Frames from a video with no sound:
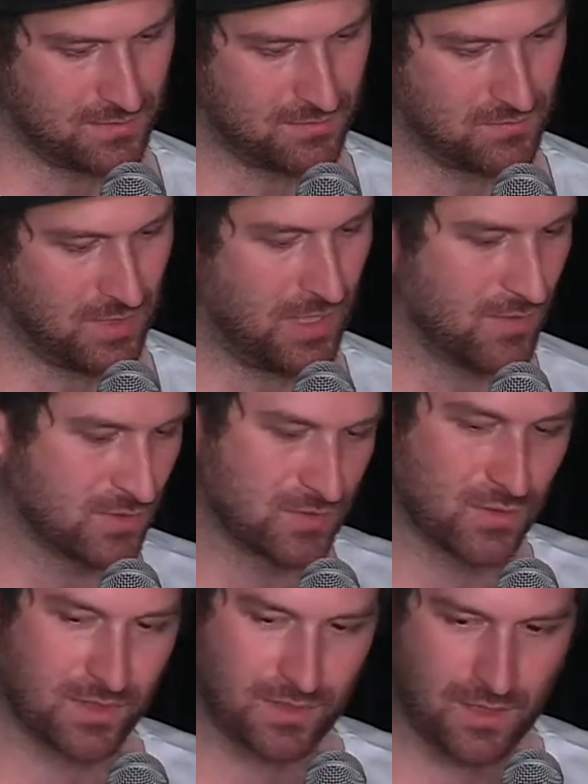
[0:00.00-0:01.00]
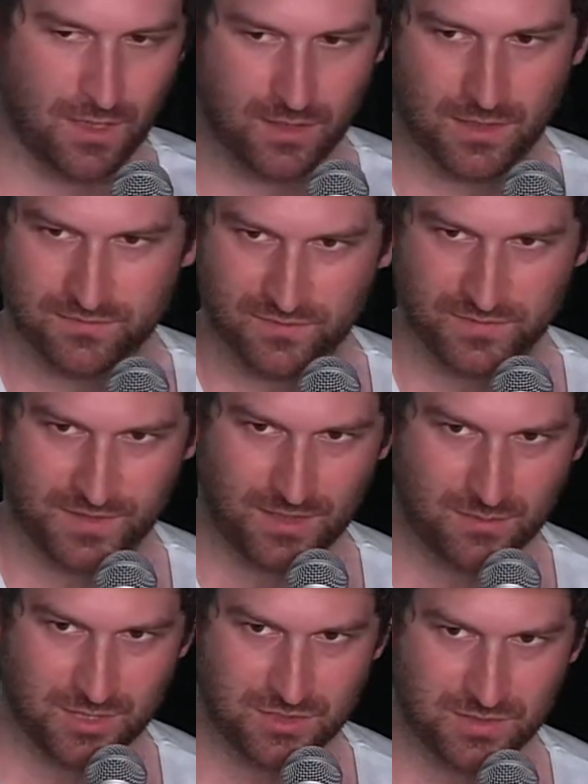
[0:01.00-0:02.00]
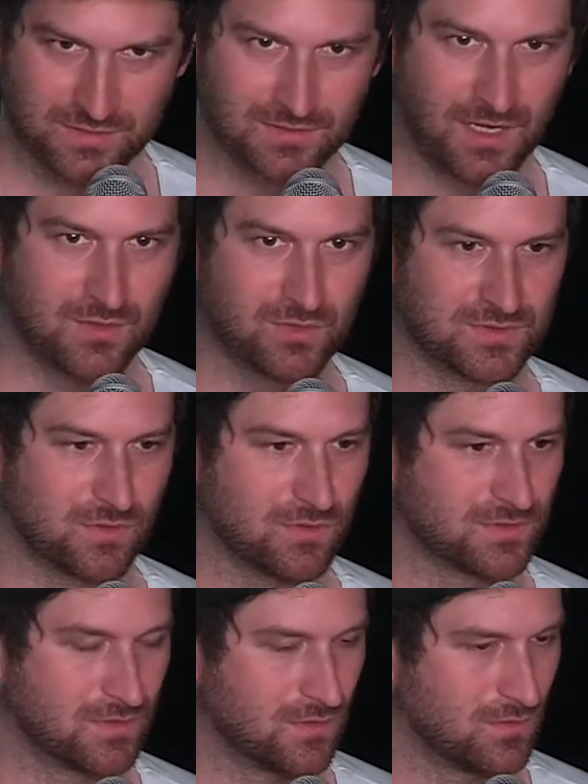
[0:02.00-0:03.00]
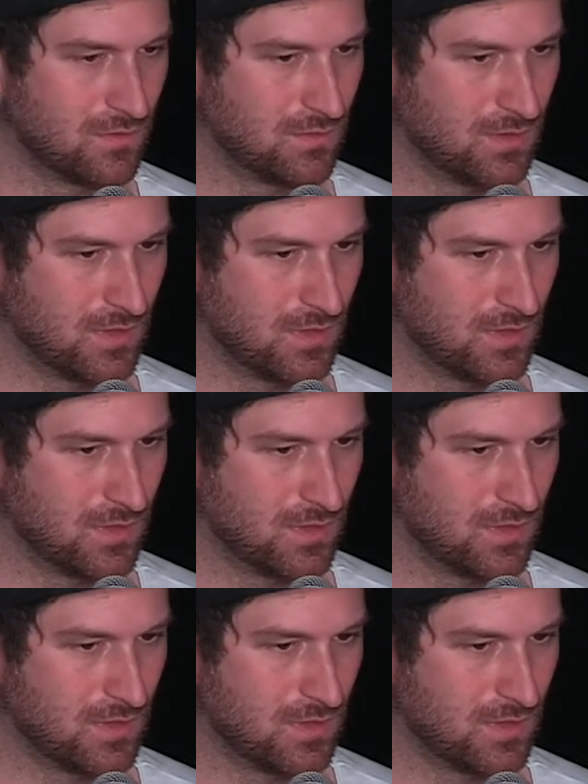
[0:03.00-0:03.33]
while I was doing the archive of the images, I was also